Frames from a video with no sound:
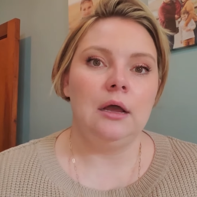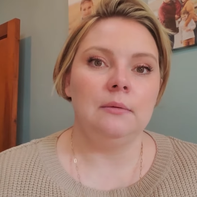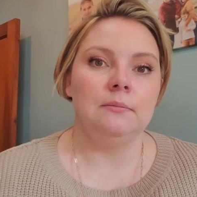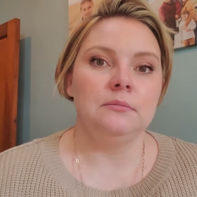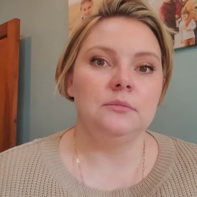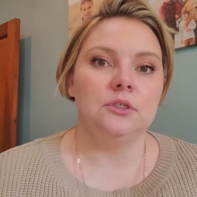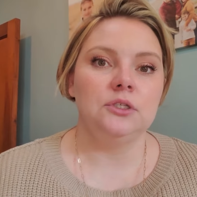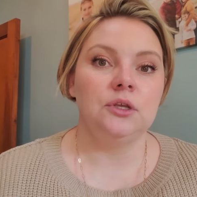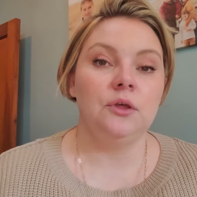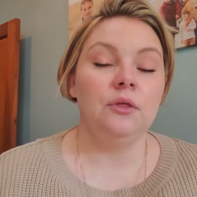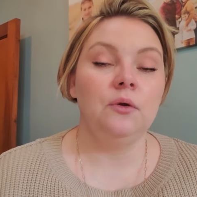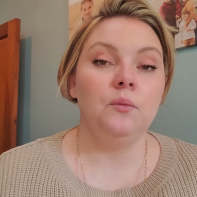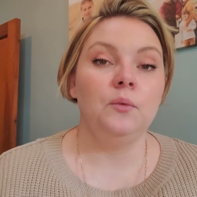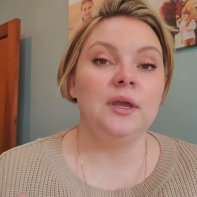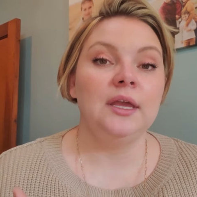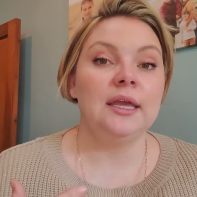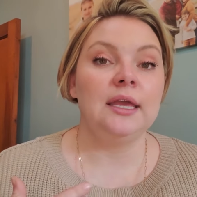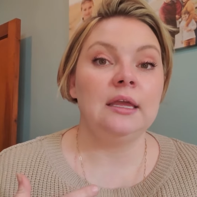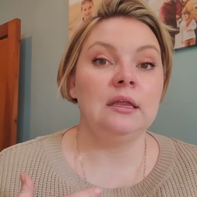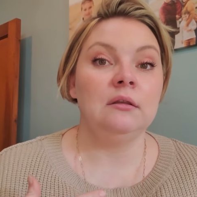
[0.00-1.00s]
So that we
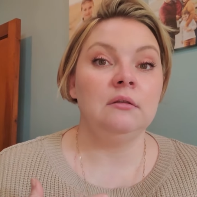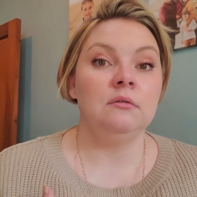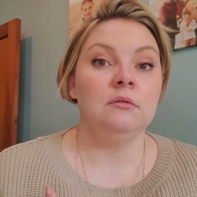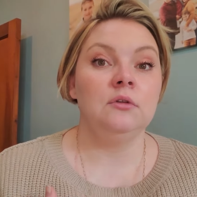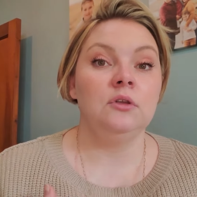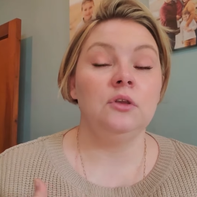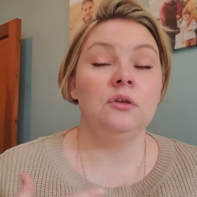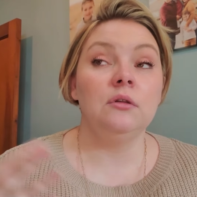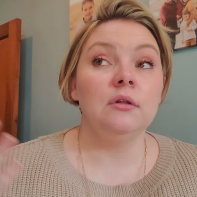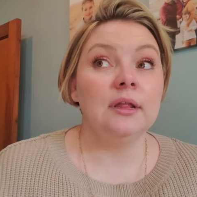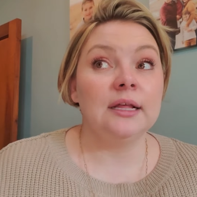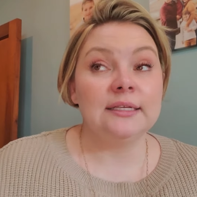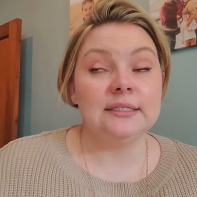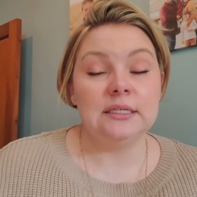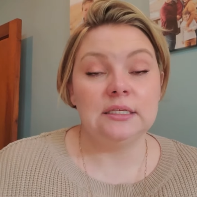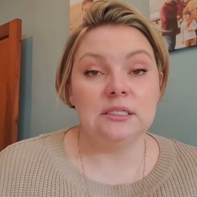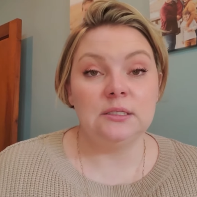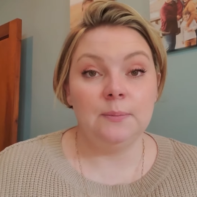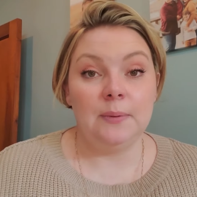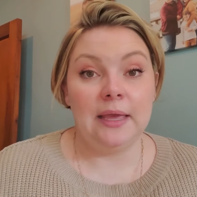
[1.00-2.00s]
can utilize the
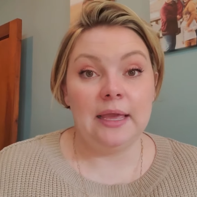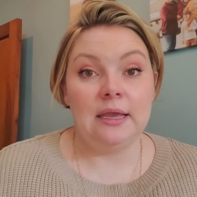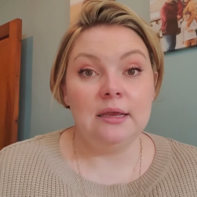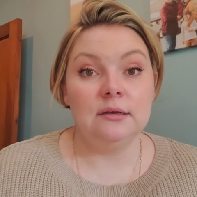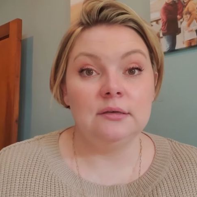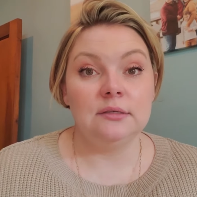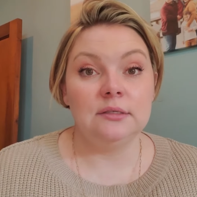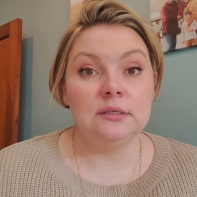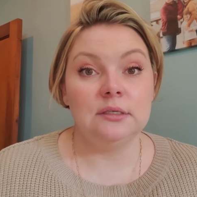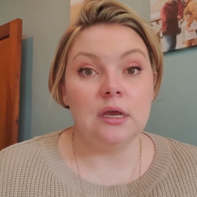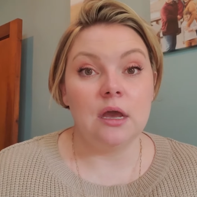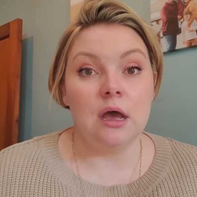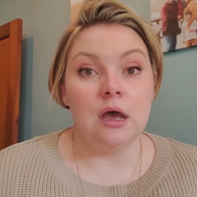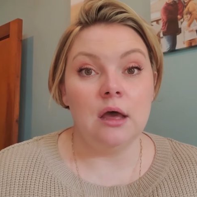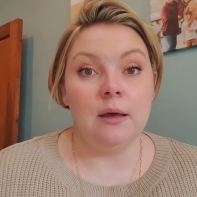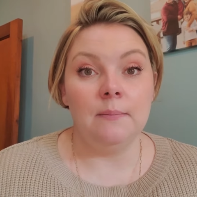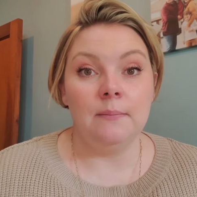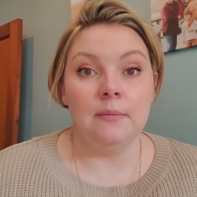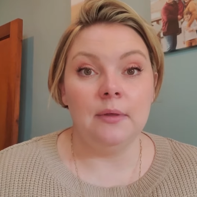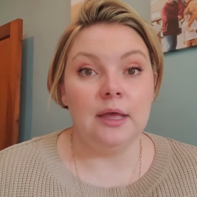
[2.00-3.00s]
space
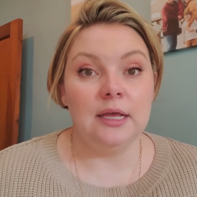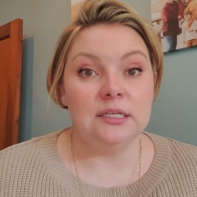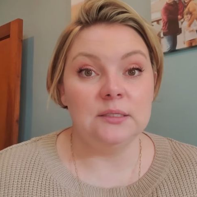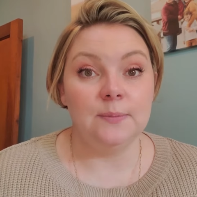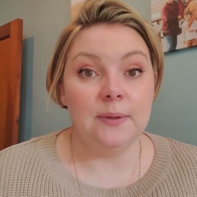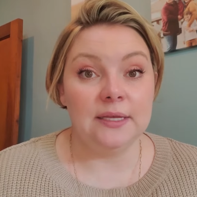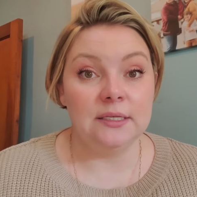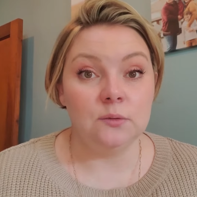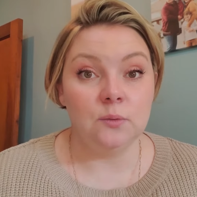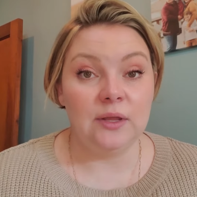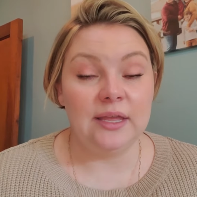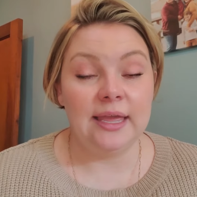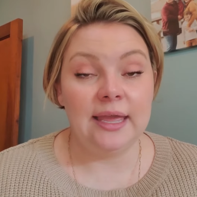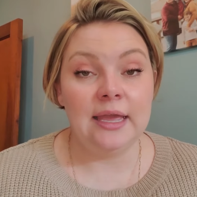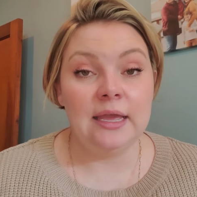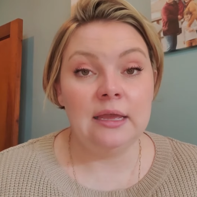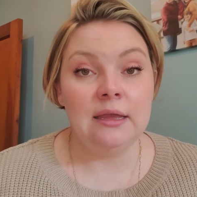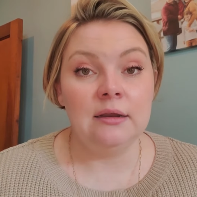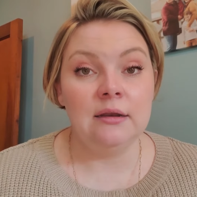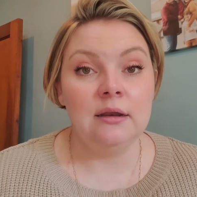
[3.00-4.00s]
as best we
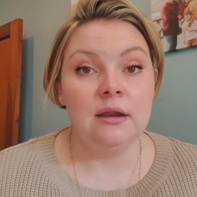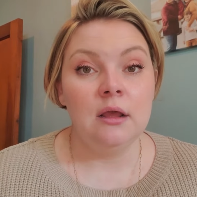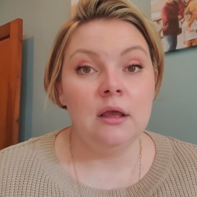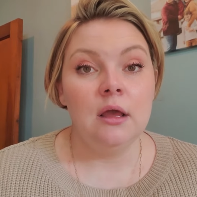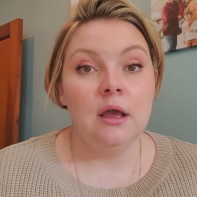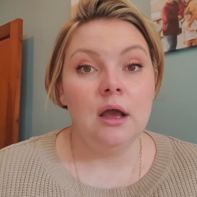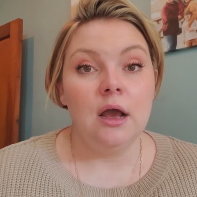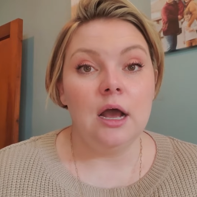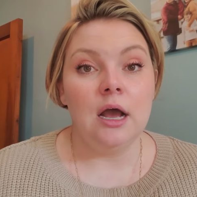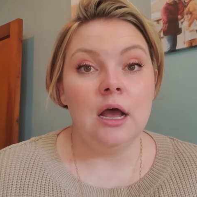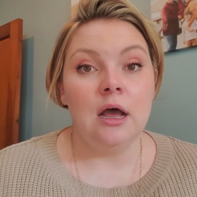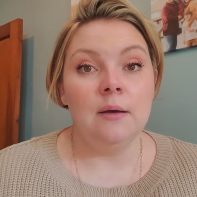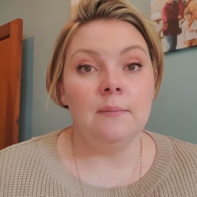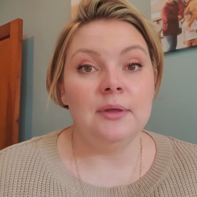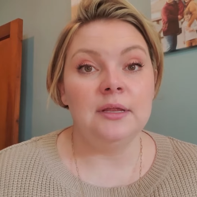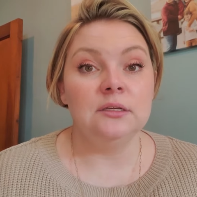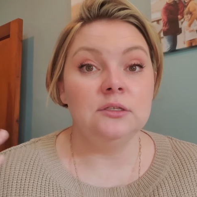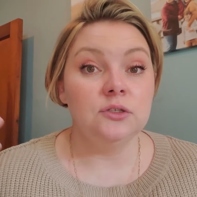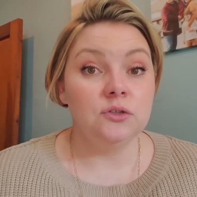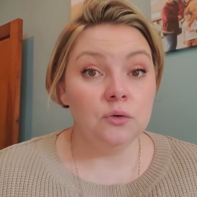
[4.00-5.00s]
can,
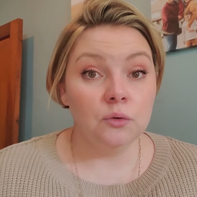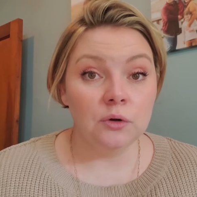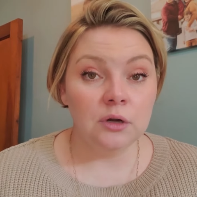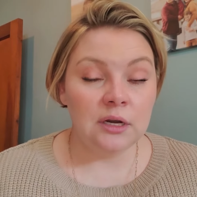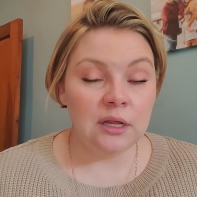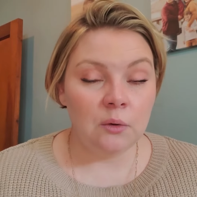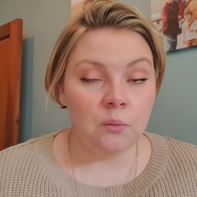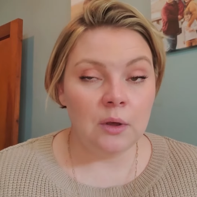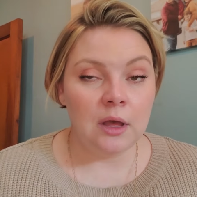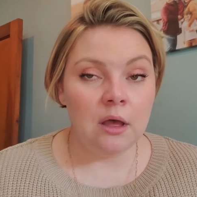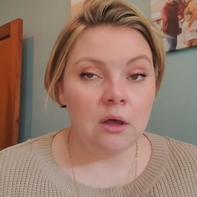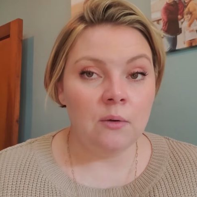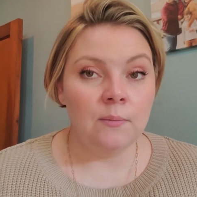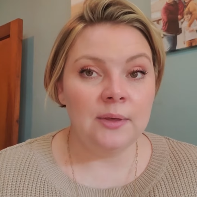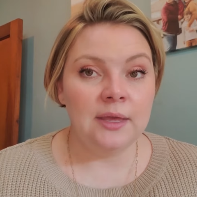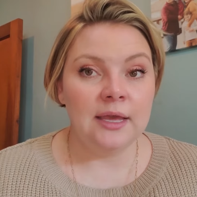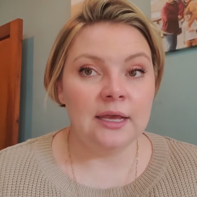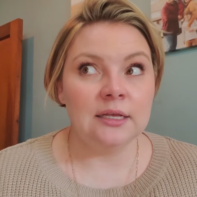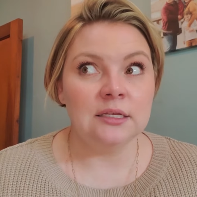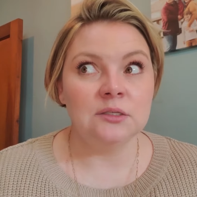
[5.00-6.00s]
and steward it well,
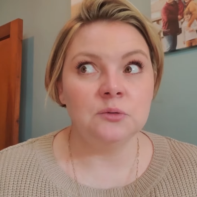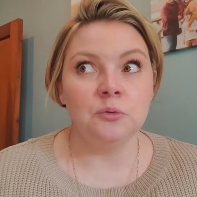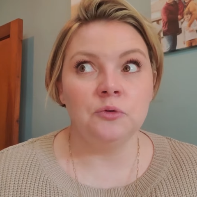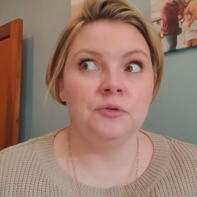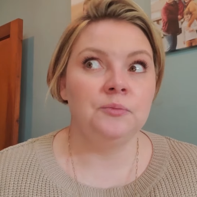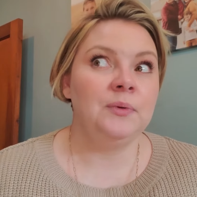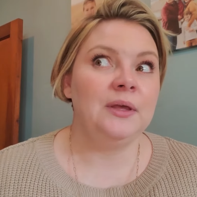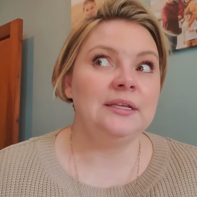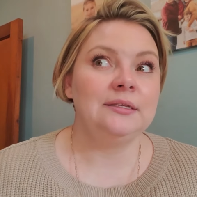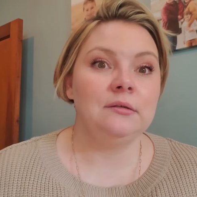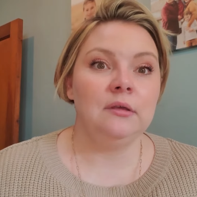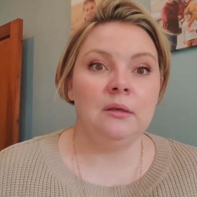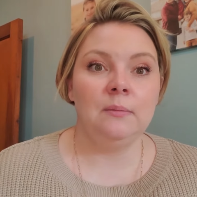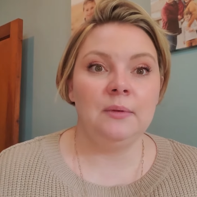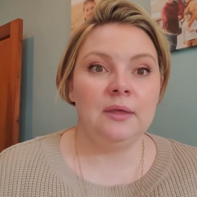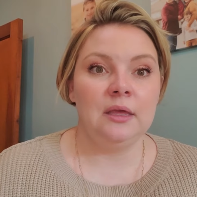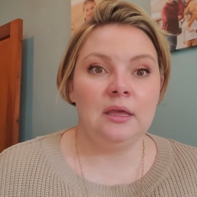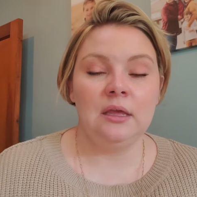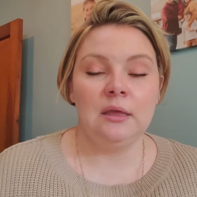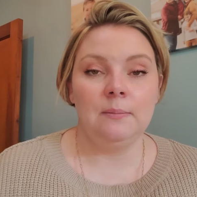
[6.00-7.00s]
because we're
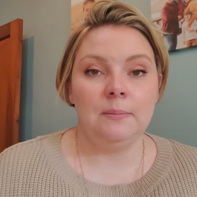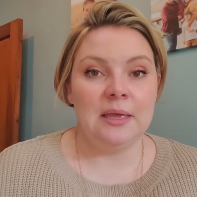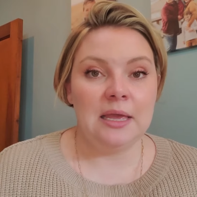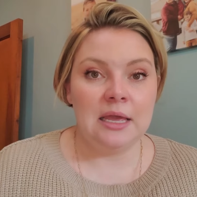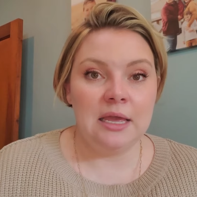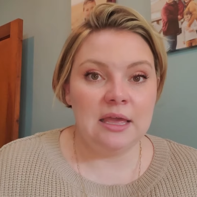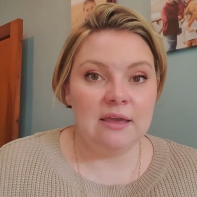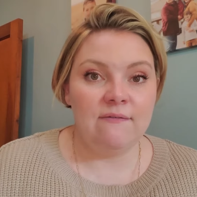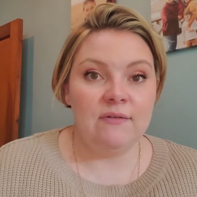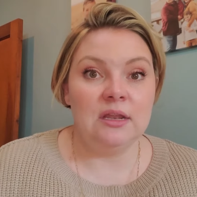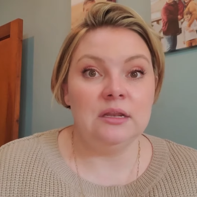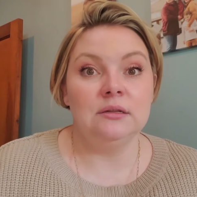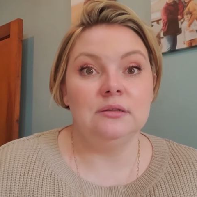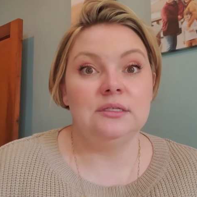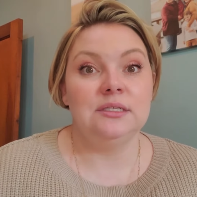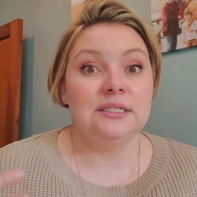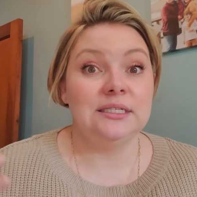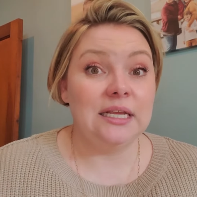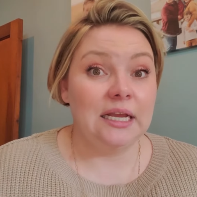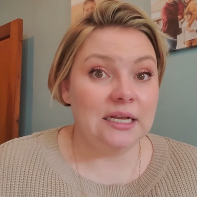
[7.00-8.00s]
basically being given
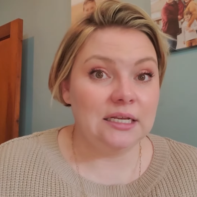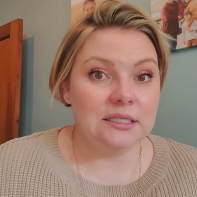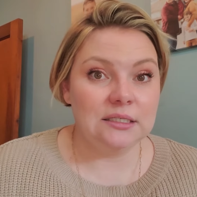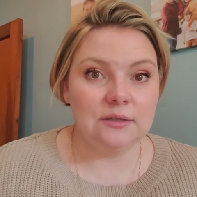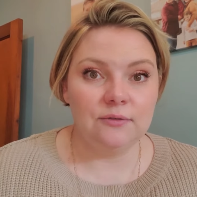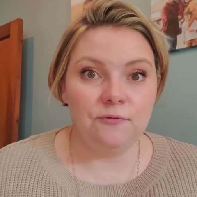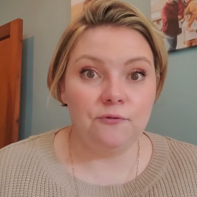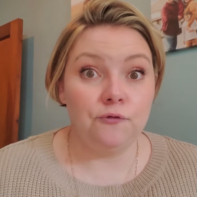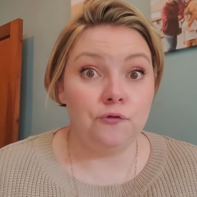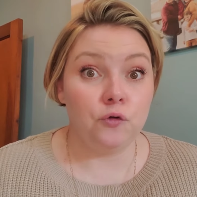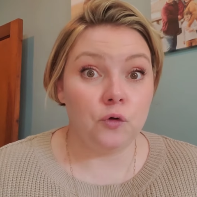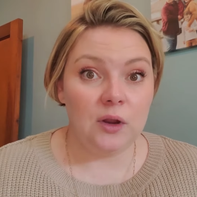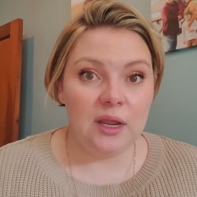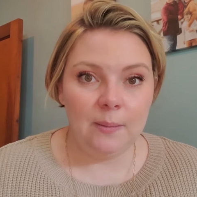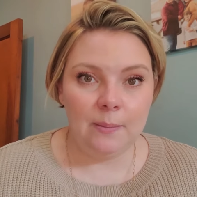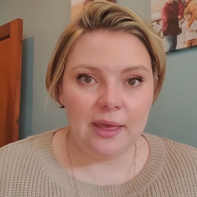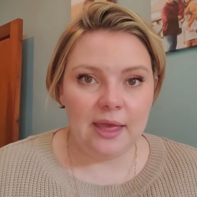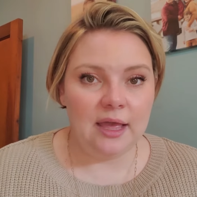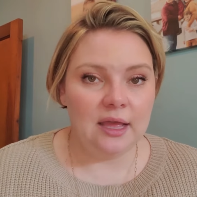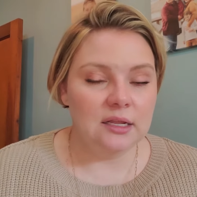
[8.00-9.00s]
6 free
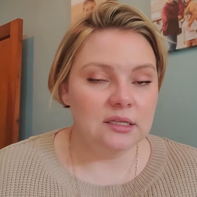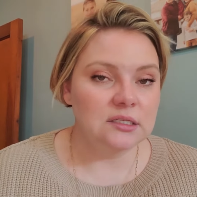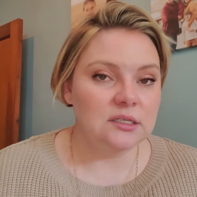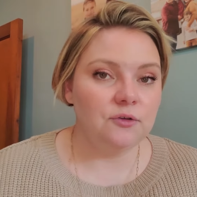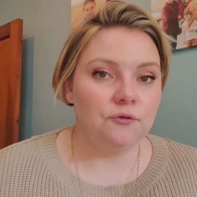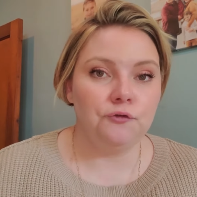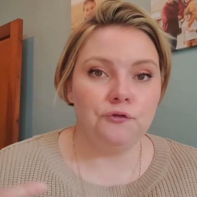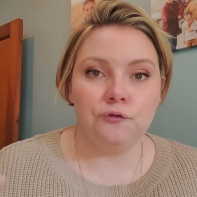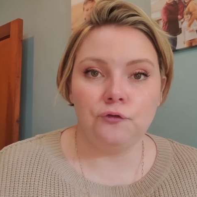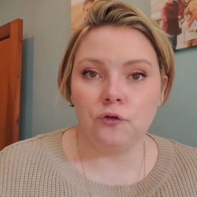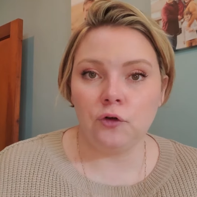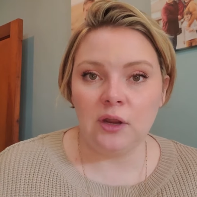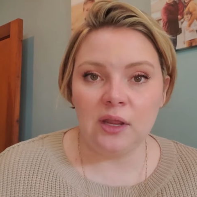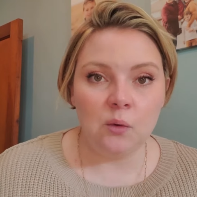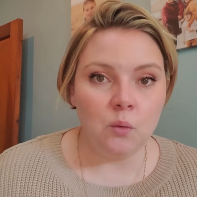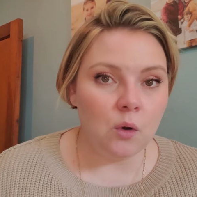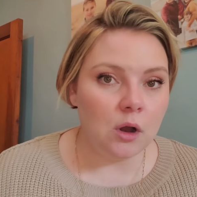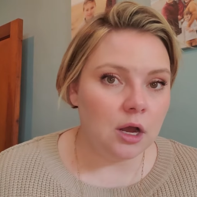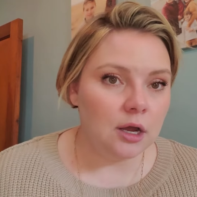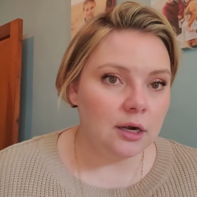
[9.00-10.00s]
beds, free
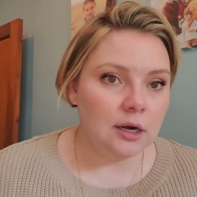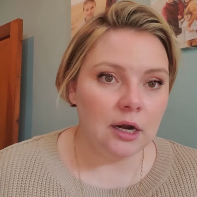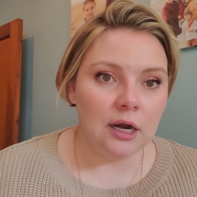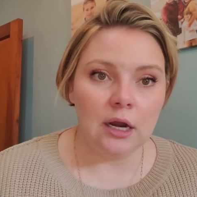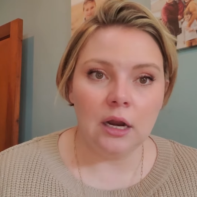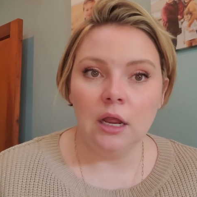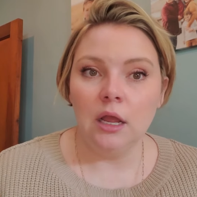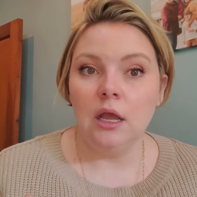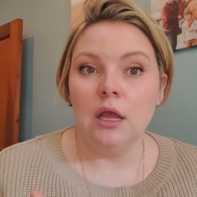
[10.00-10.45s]
water.